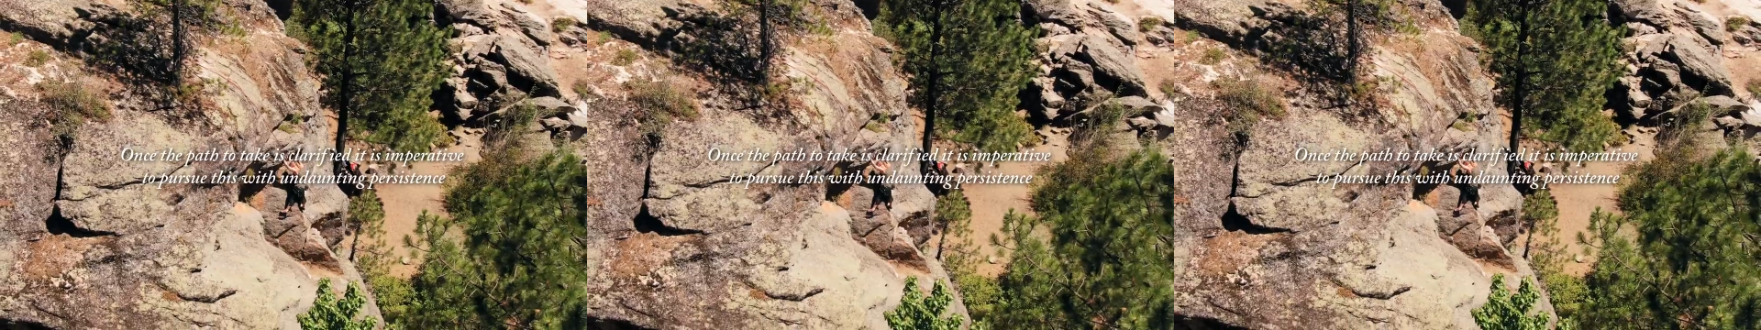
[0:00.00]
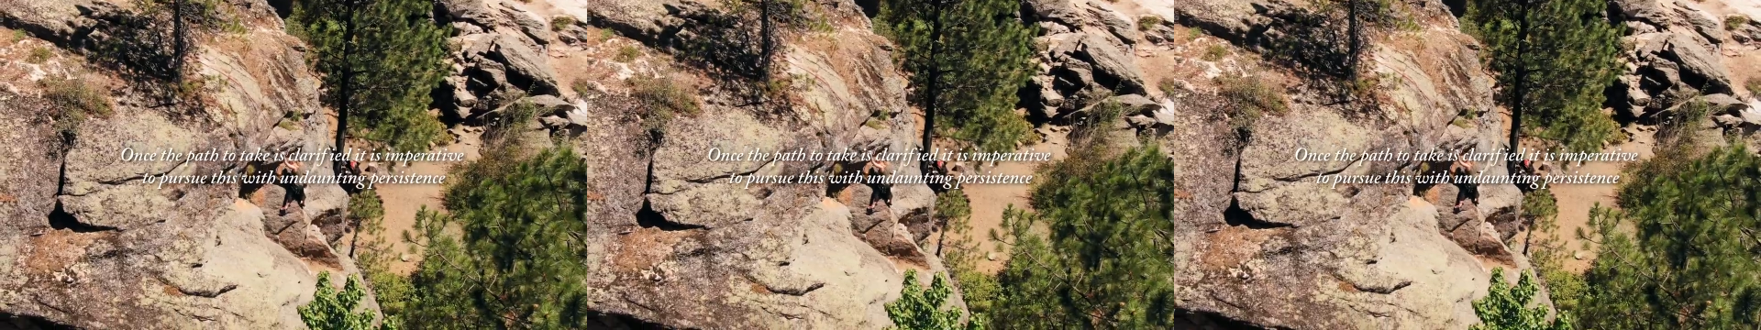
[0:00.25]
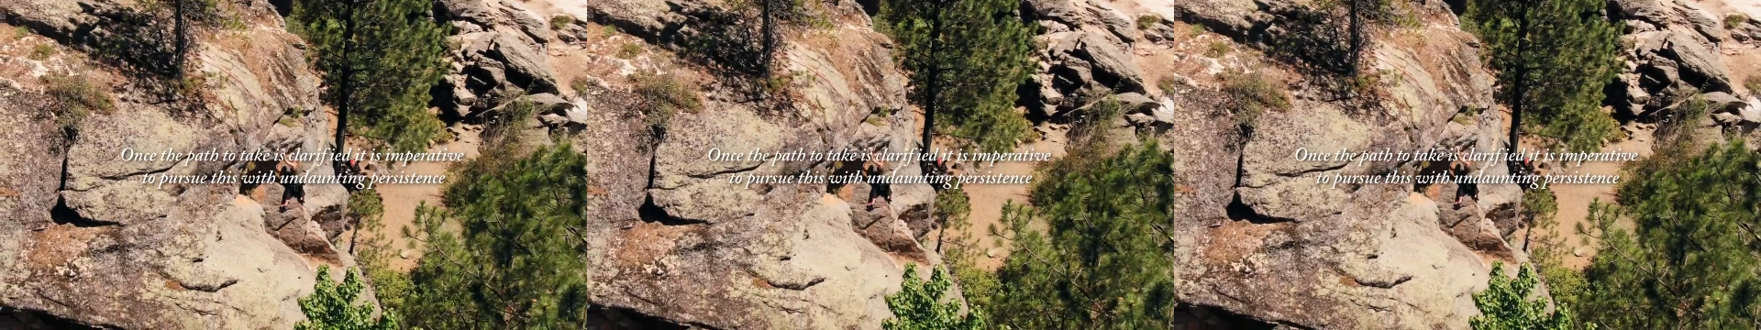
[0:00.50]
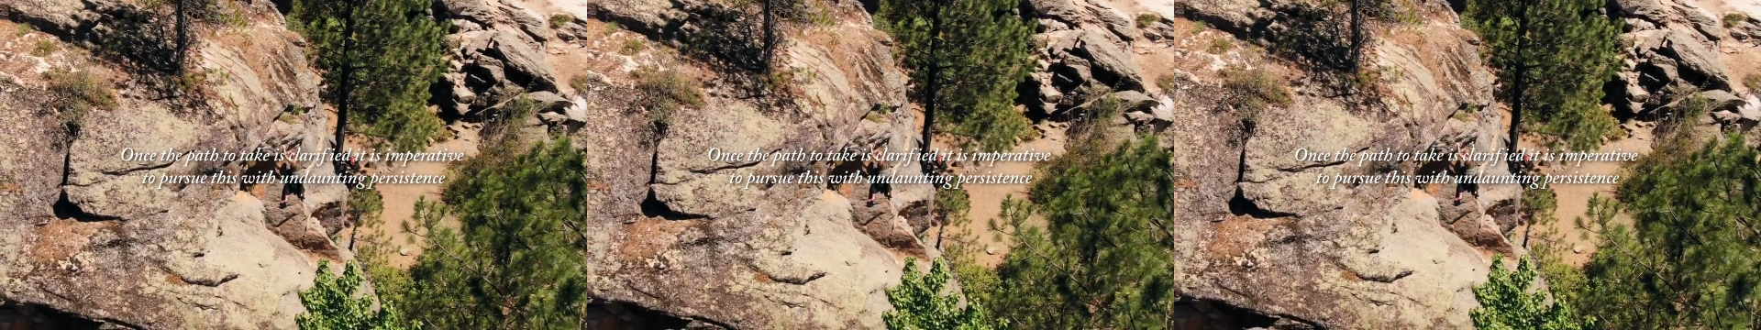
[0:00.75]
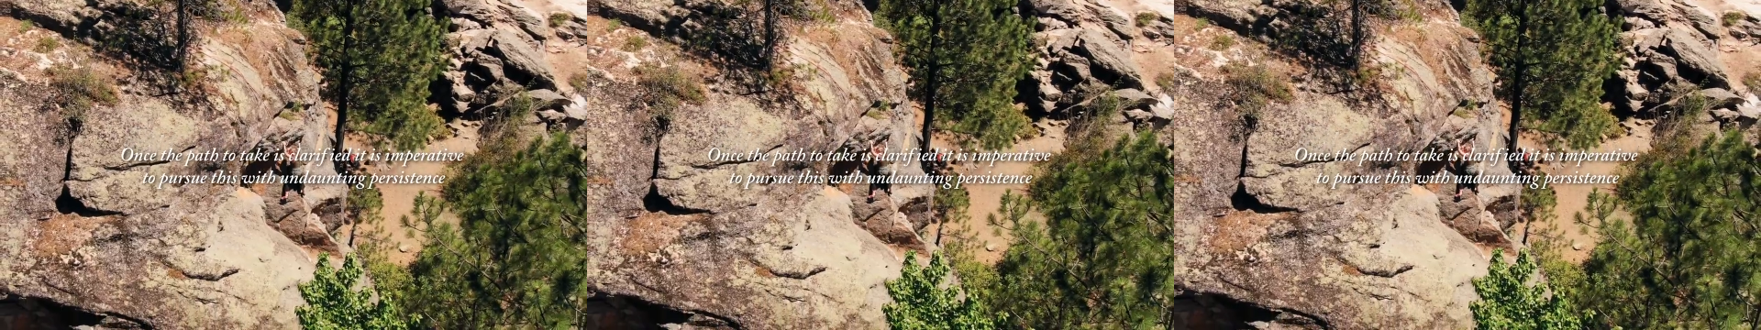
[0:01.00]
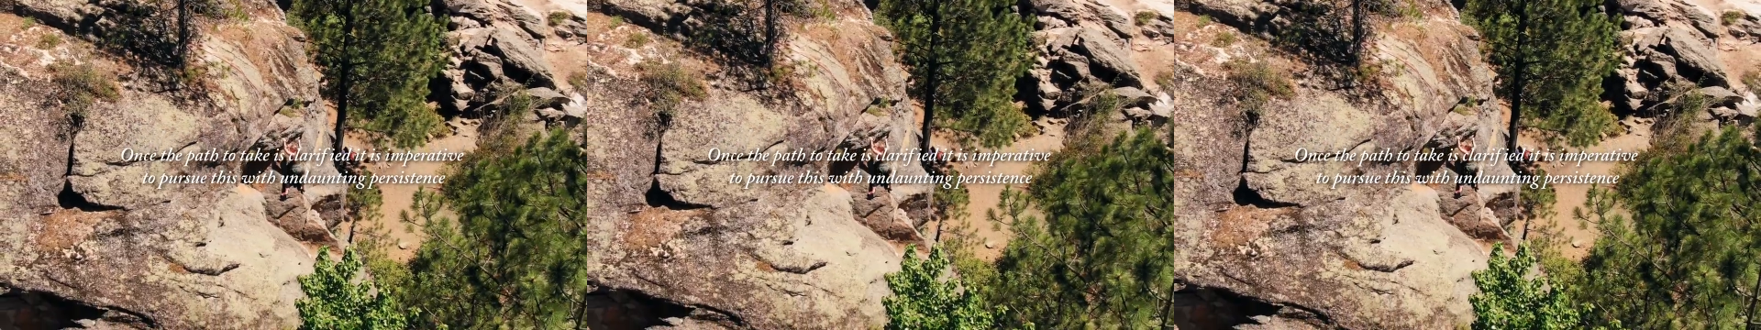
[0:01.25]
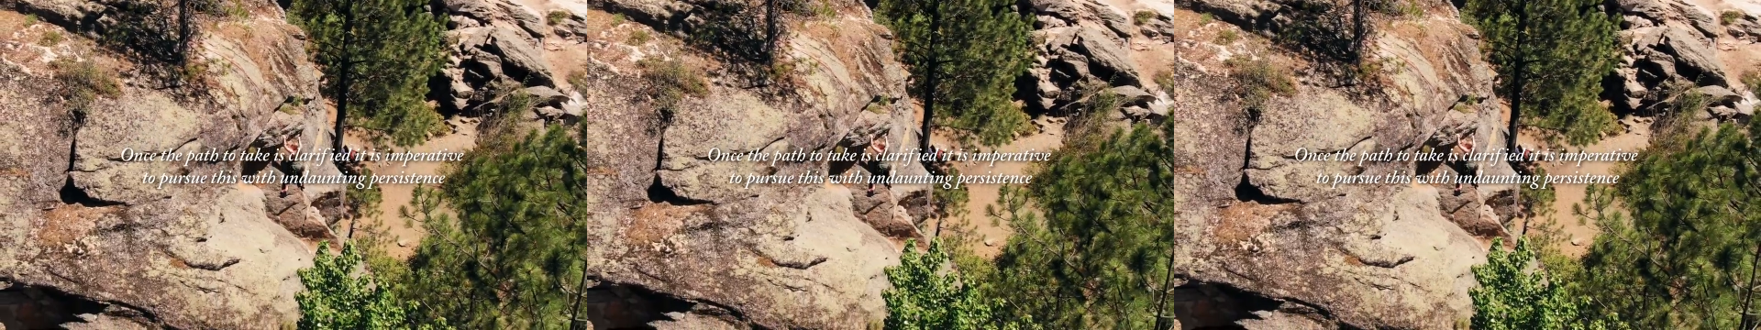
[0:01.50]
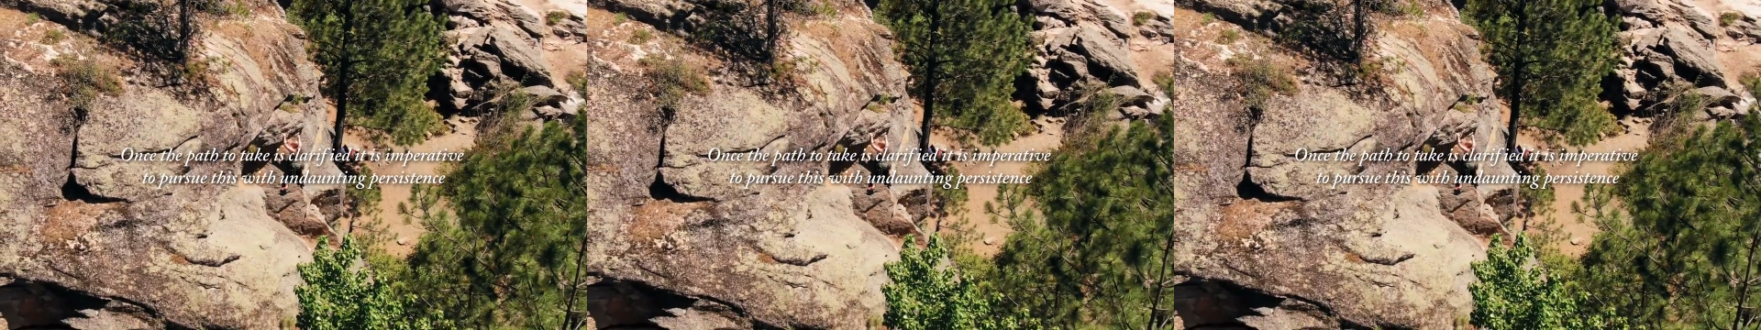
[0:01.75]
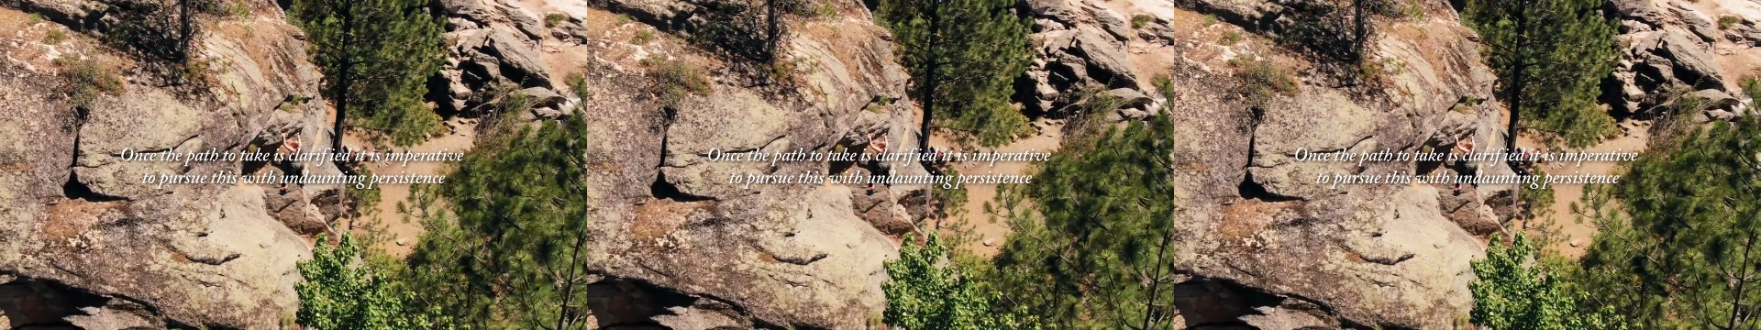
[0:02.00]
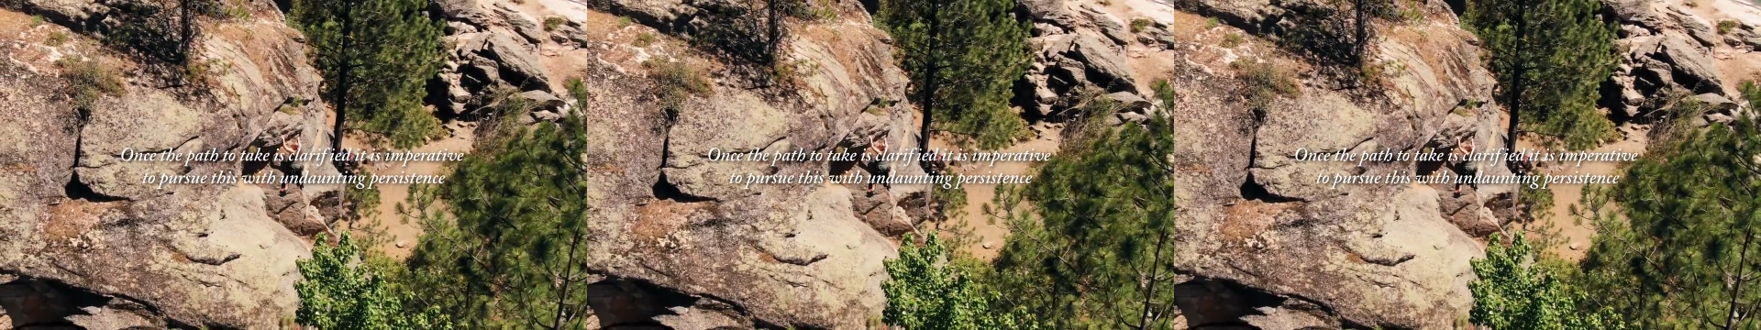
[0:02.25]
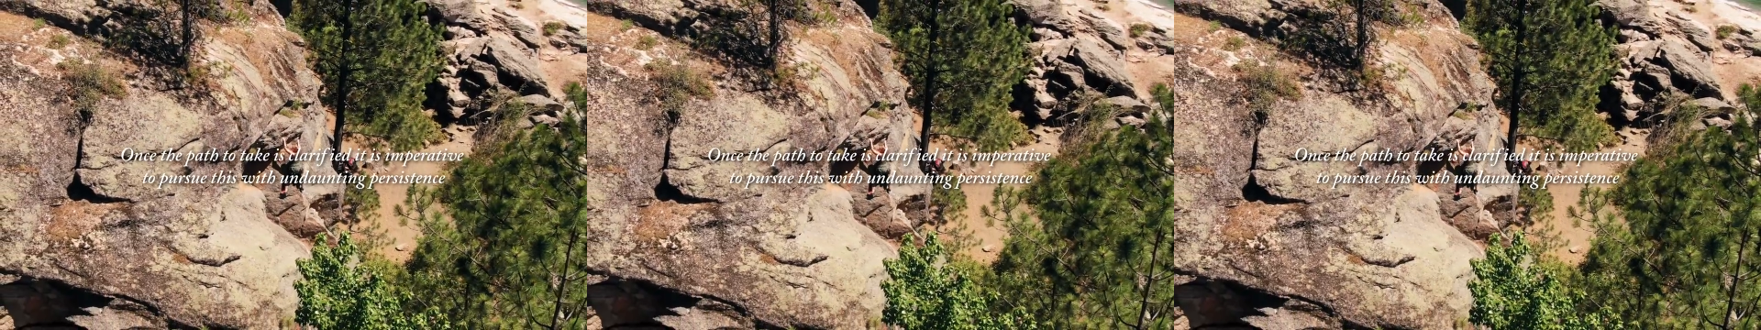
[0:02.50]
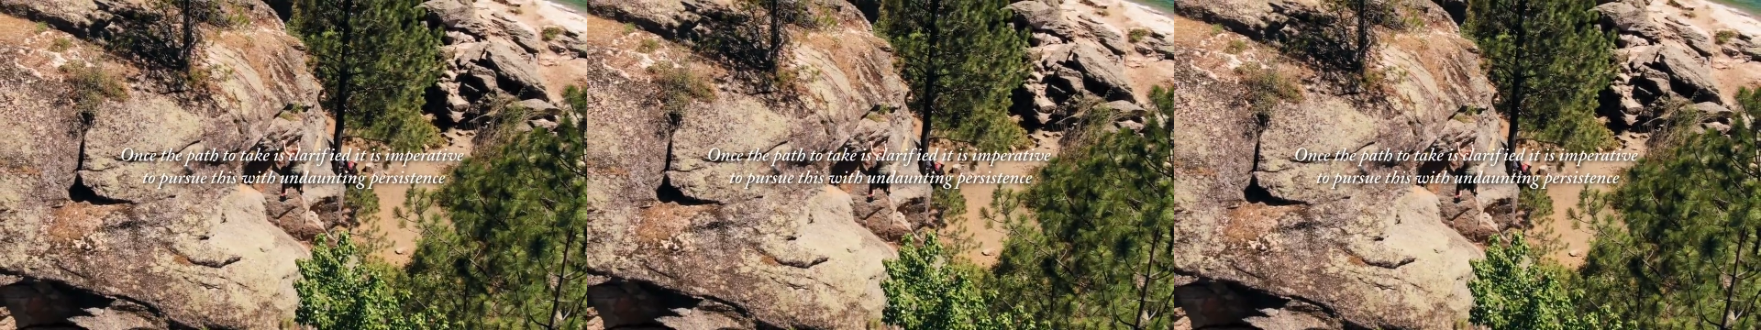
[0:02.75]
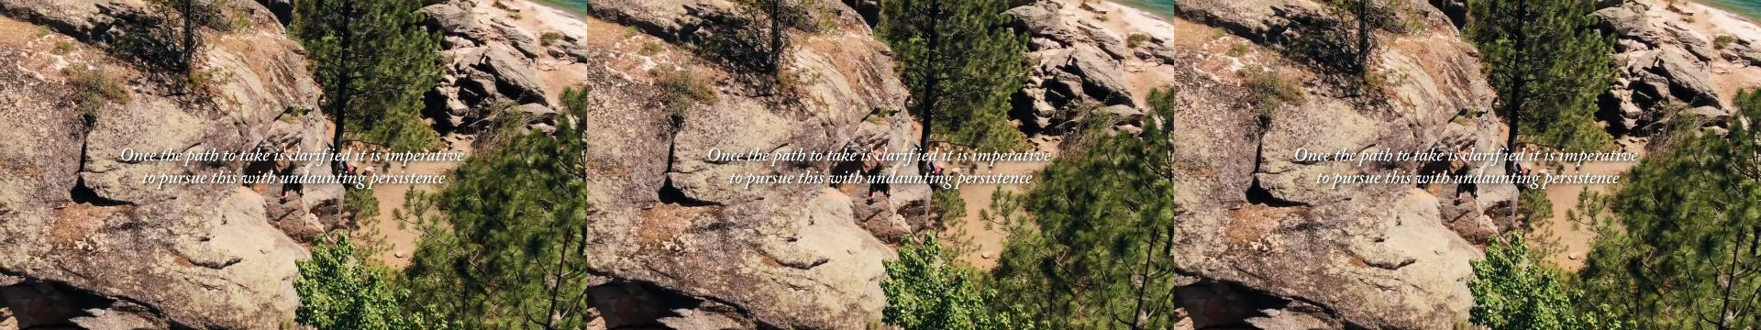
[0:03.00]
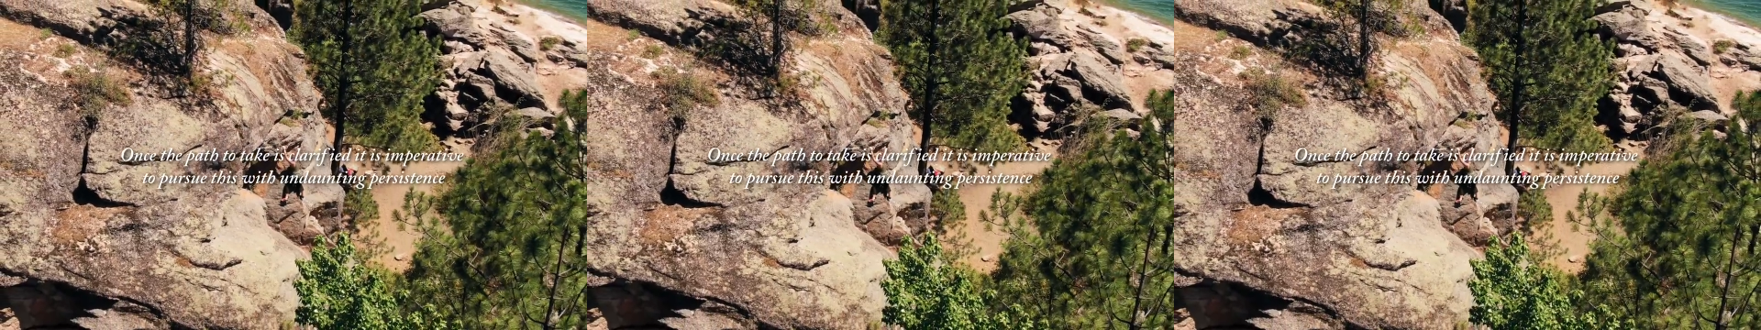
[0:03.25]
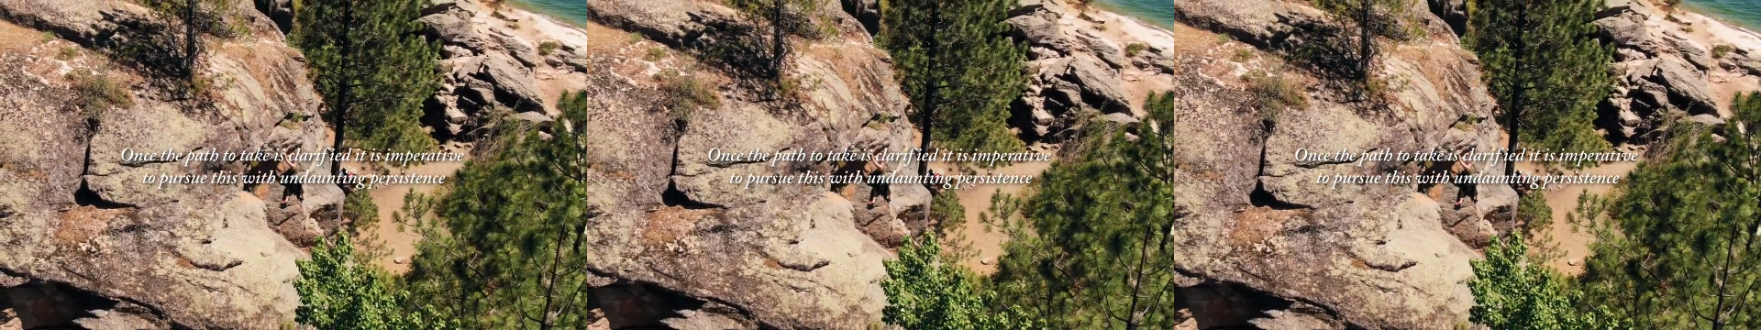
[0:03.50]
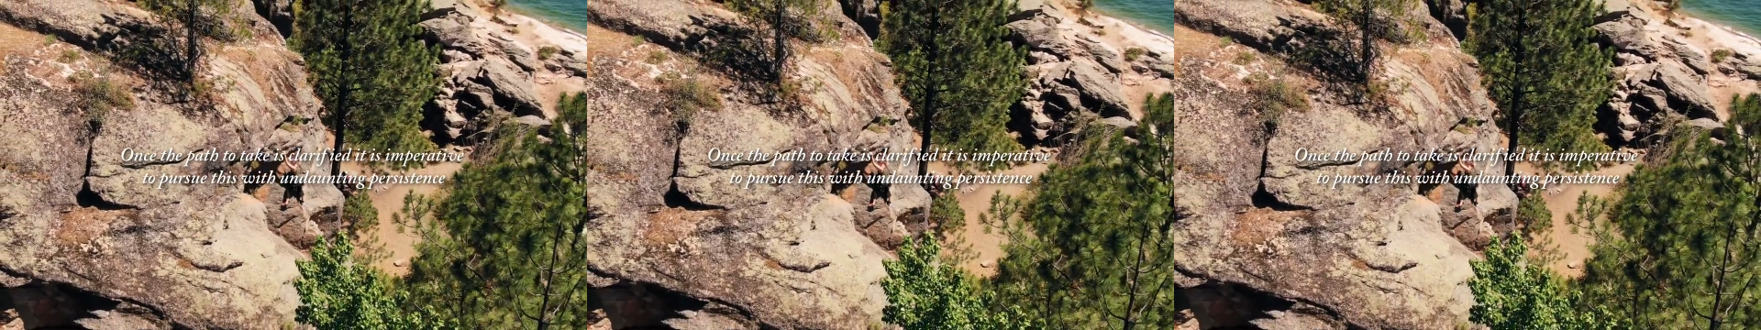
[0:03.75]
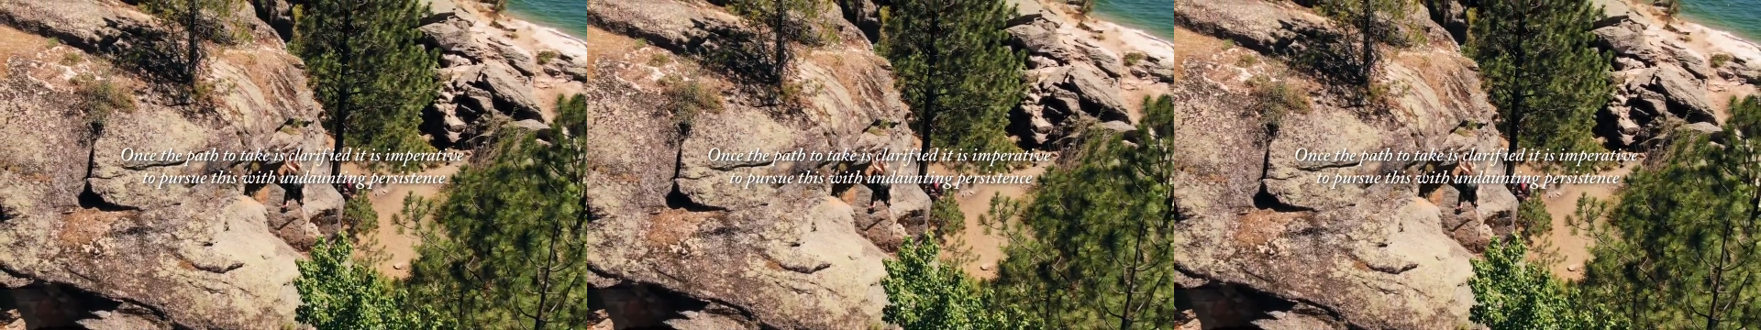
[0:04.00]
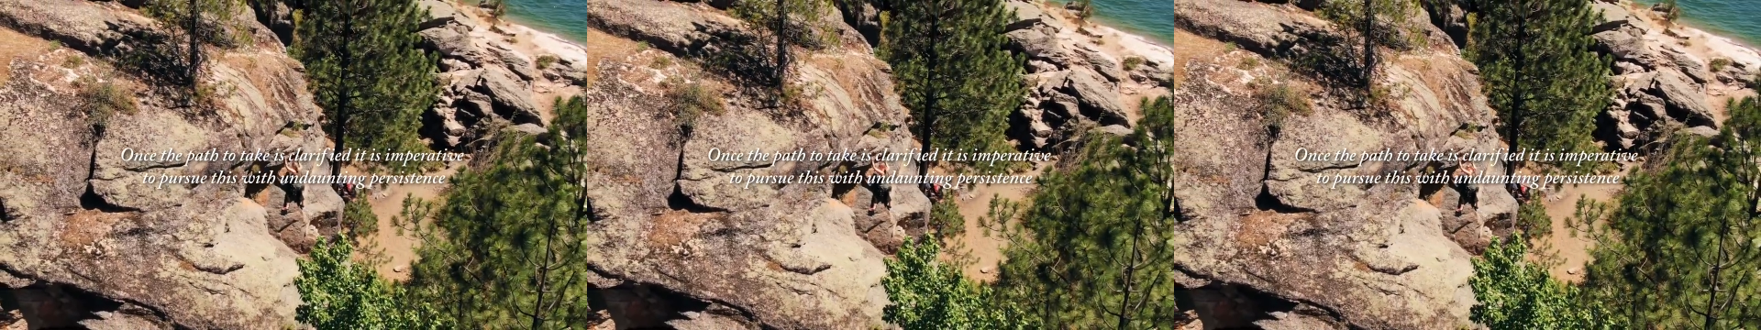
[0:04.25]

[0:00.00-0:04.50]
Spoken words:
No face is visible, so there are no lips to read.